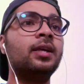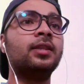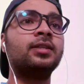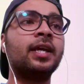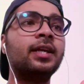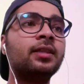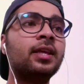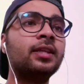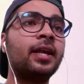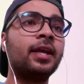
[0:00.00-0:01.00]
the second
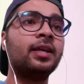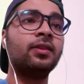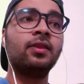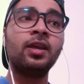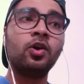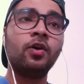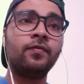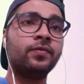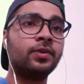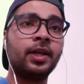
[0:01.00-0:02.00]
thing that I can think
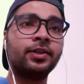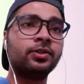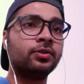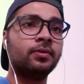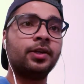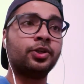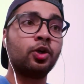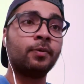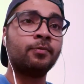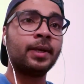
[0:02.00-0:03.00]
of like at the
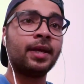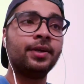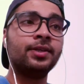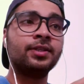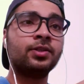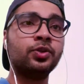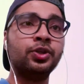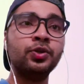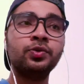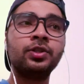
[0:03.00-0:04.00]
top of my head is to
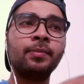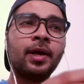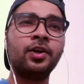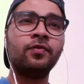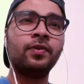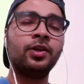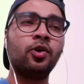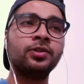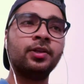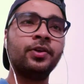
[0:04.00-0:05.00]
use some kind of an
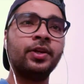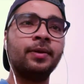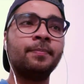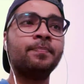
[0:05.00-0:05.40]
auxiliary